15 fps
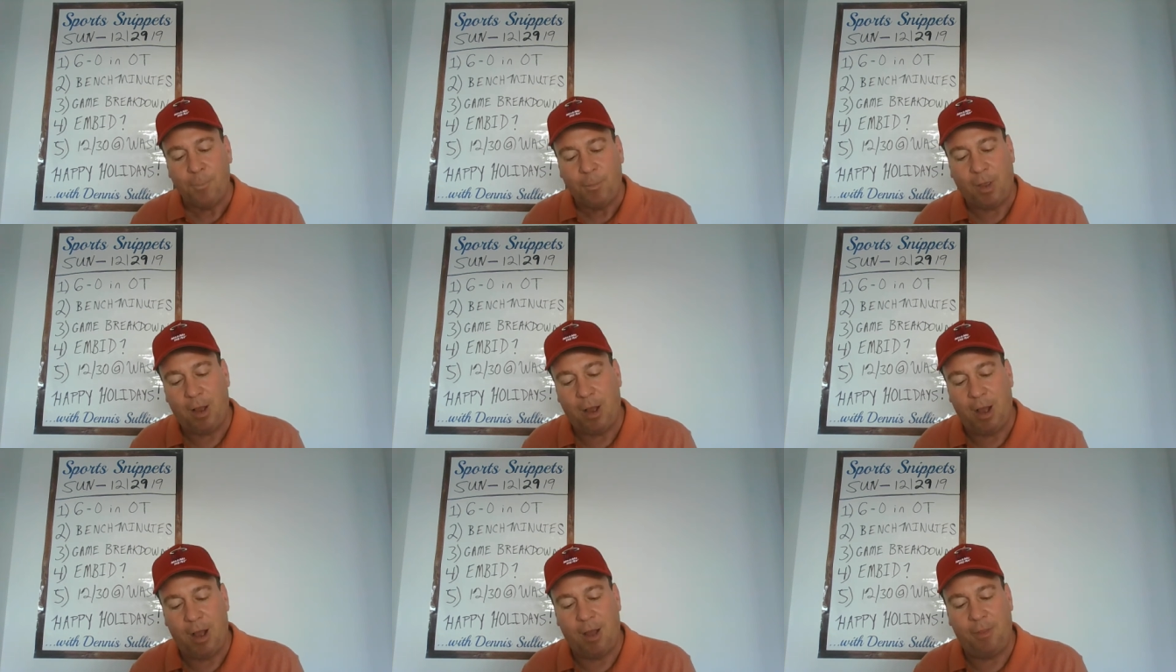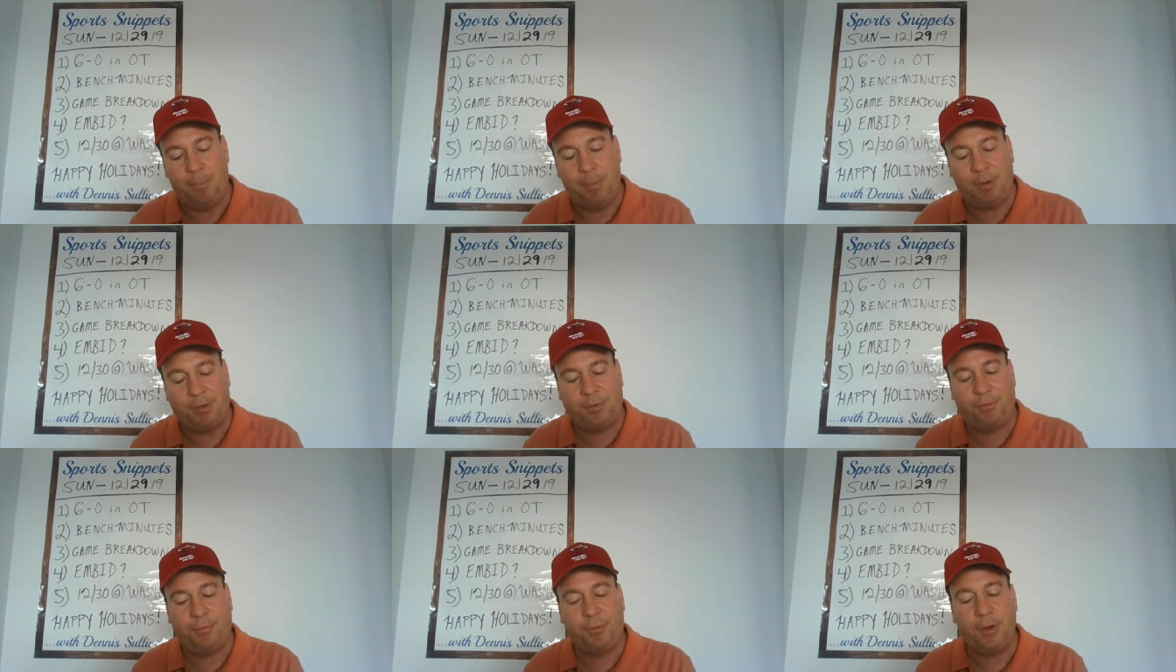on the
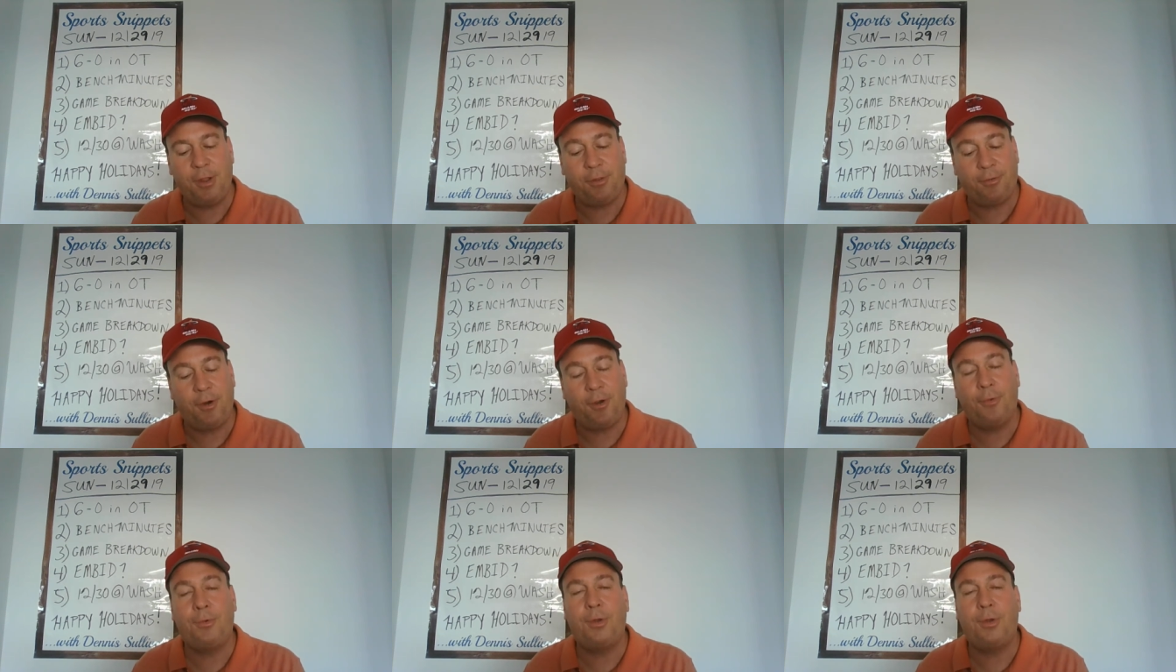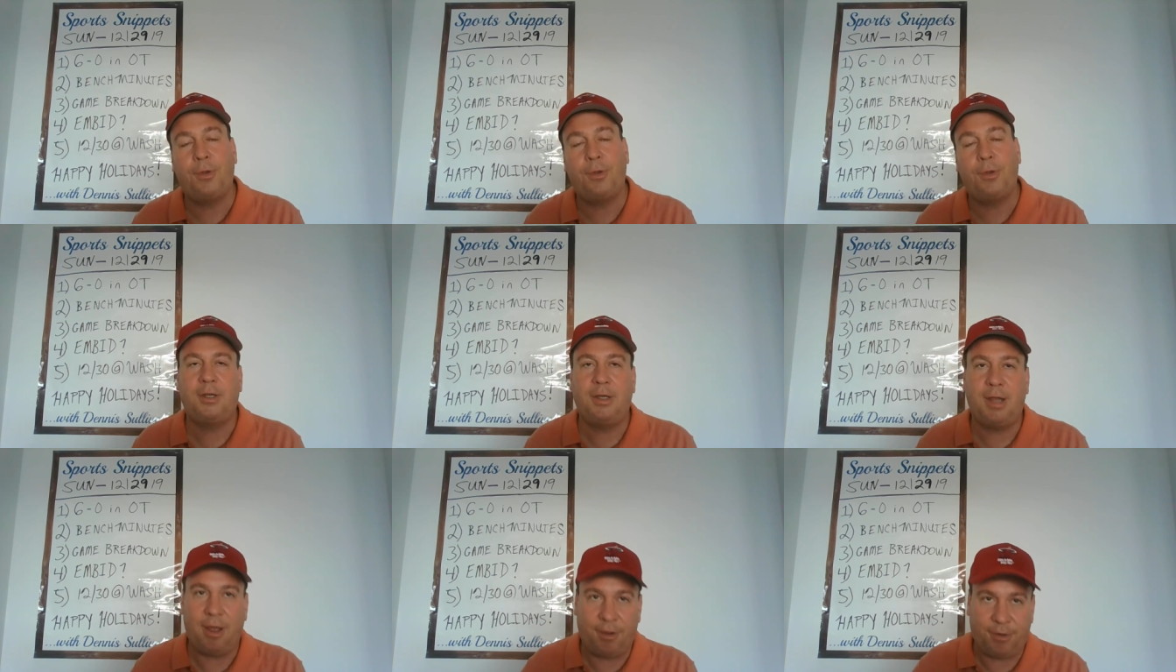missed free throw, which,
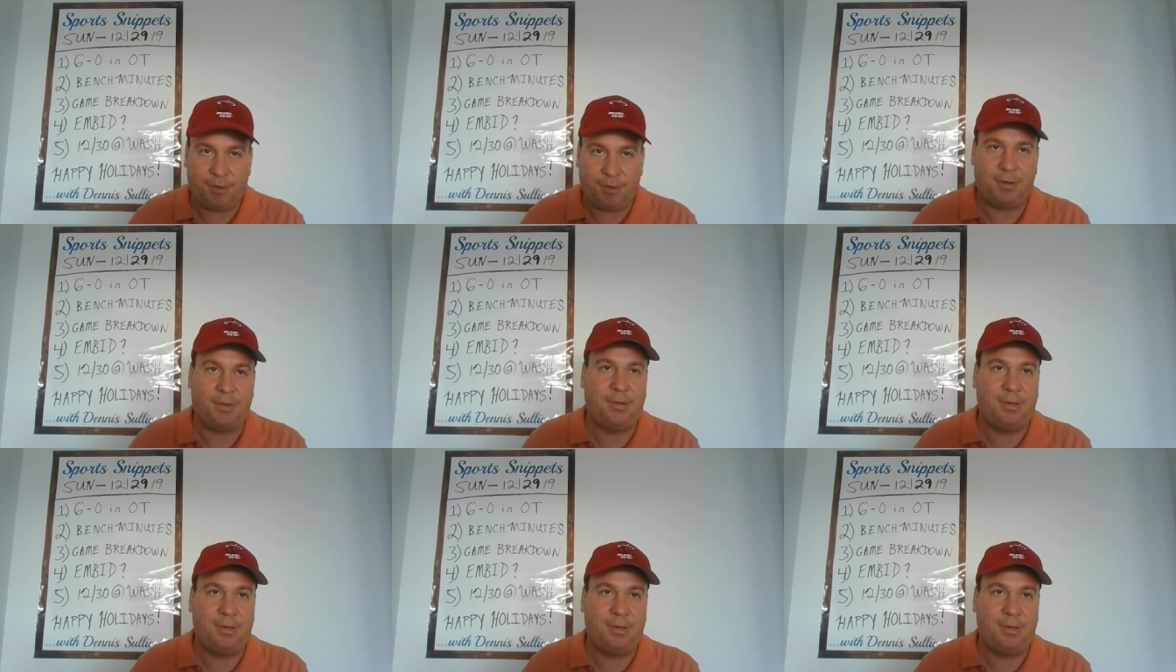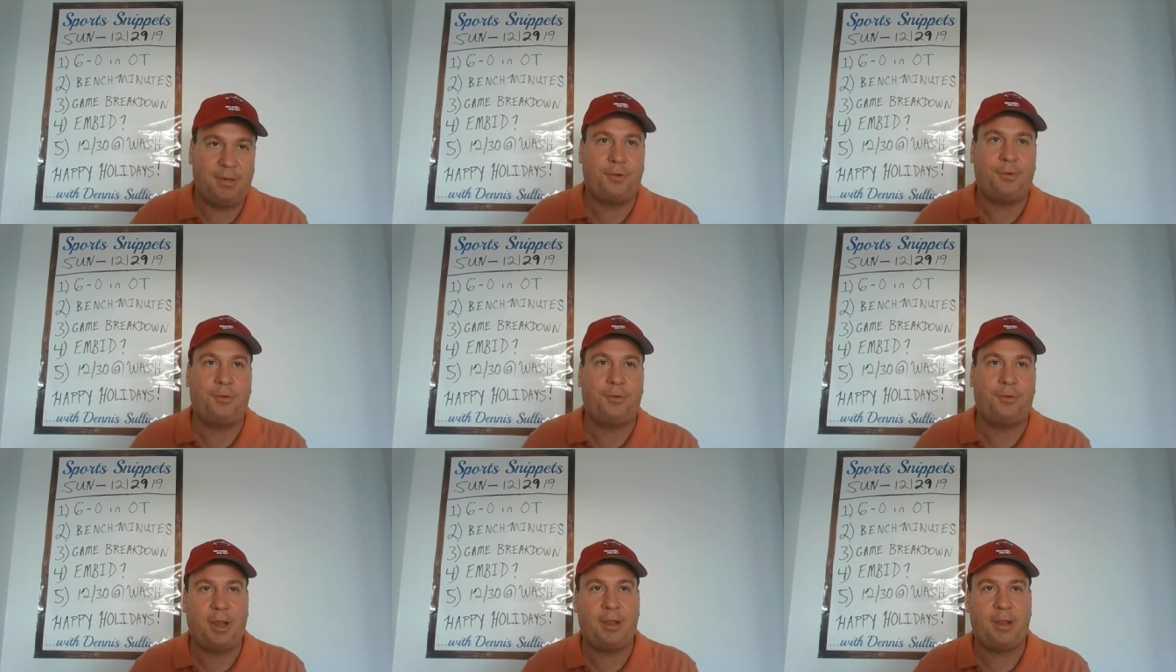yes, did
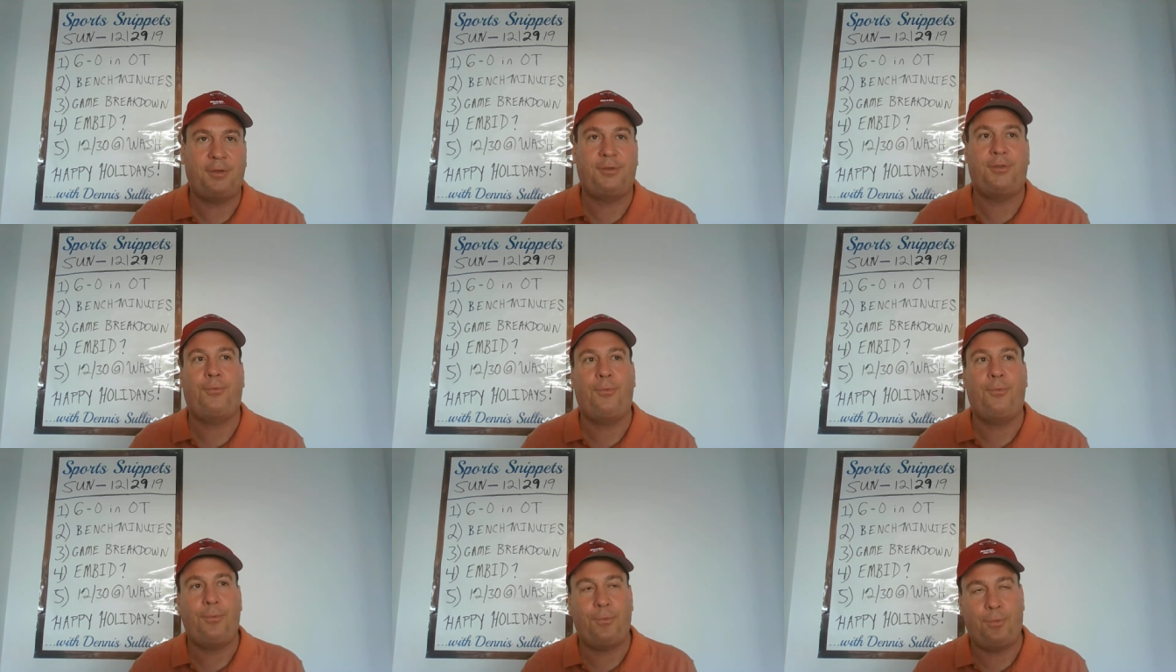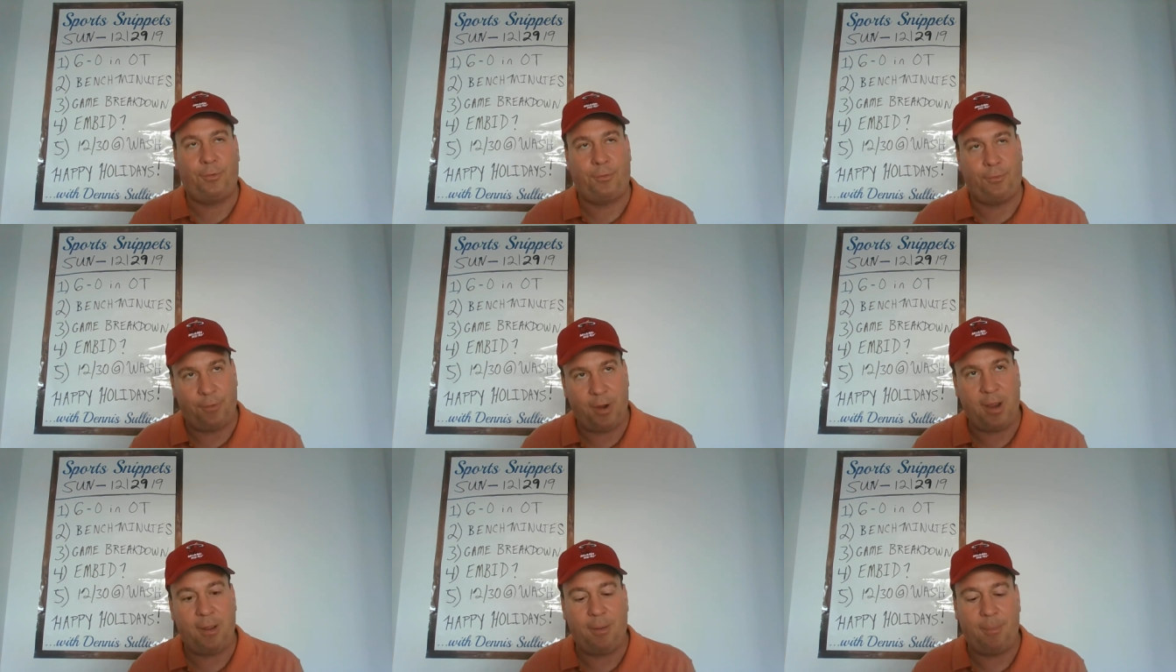graze the
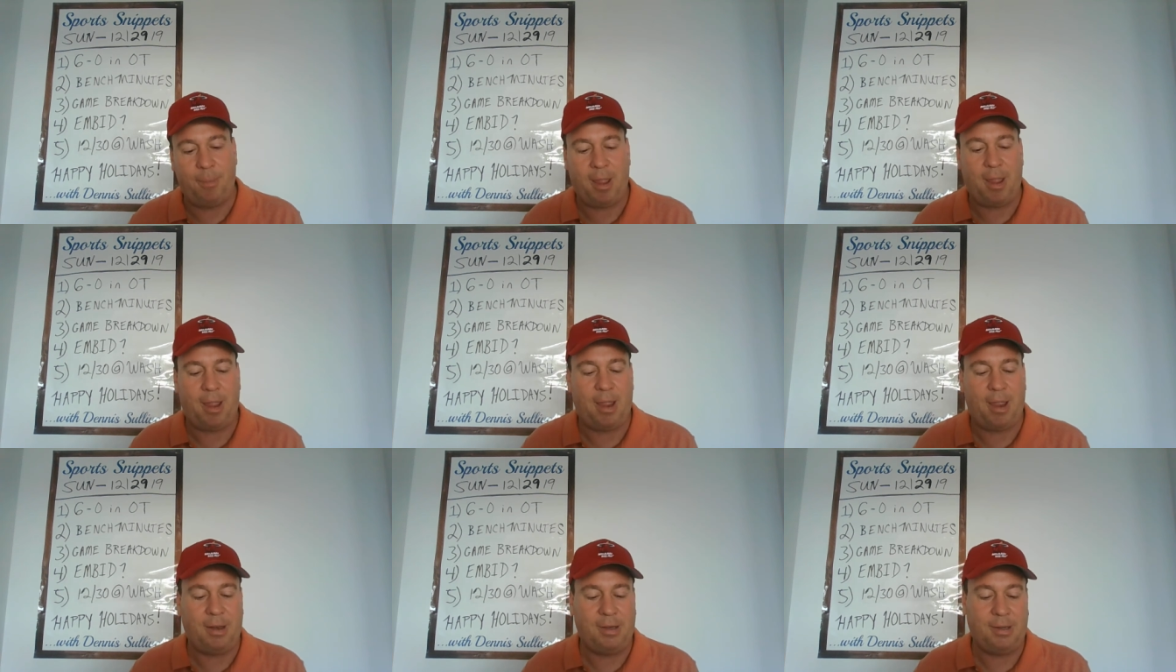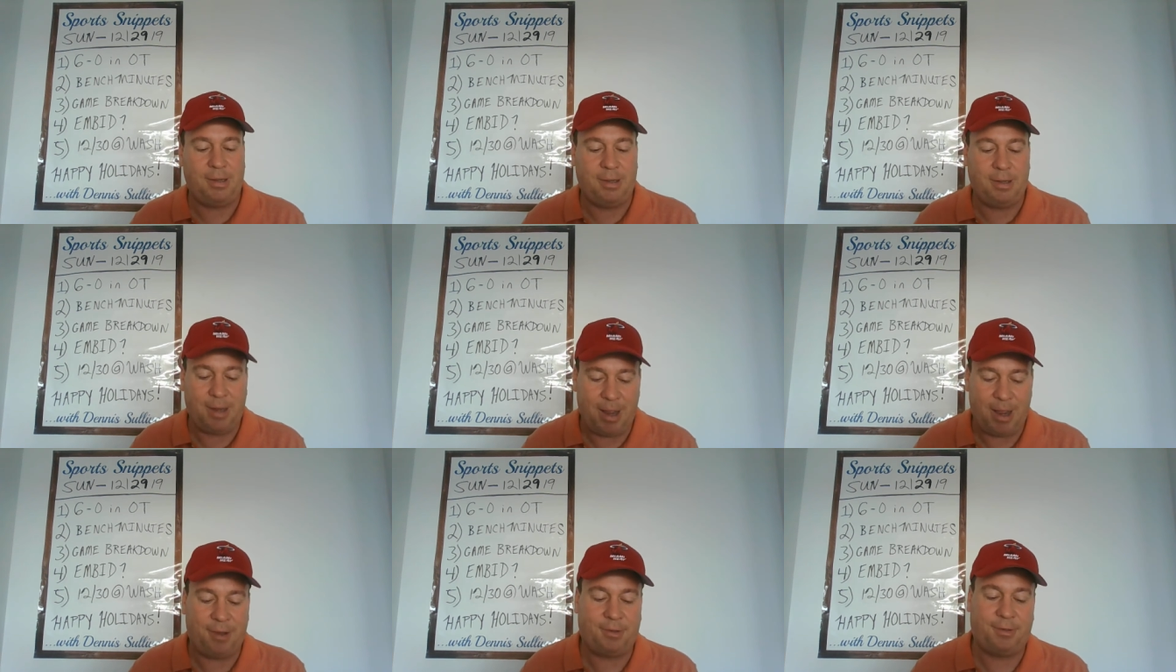rim, and
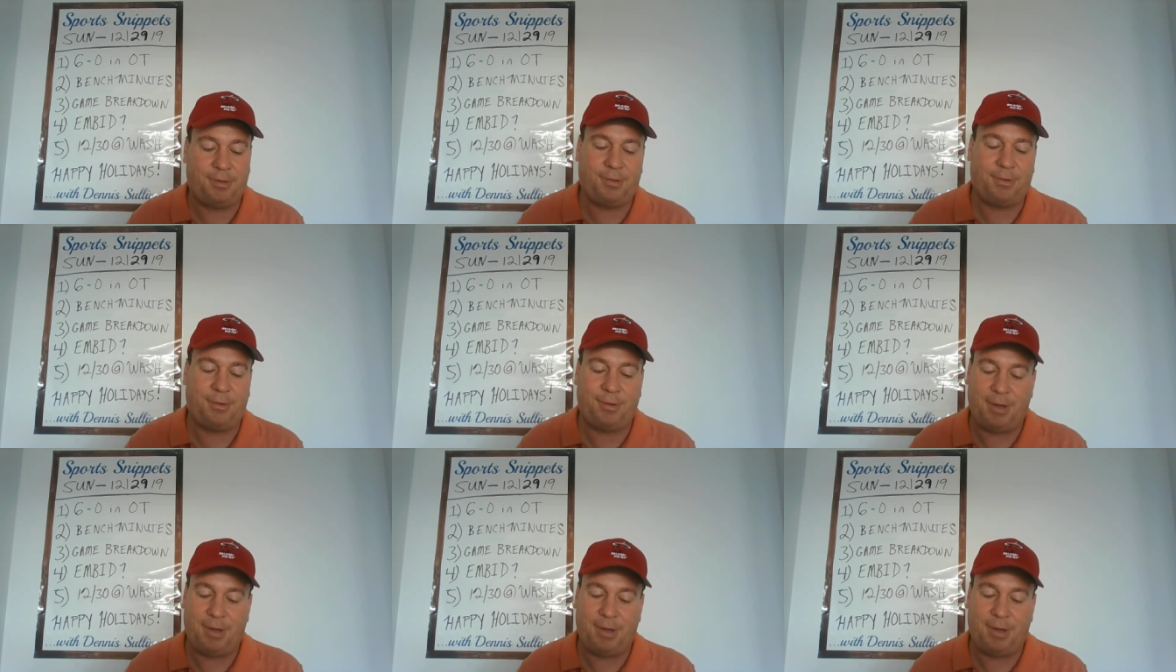yes,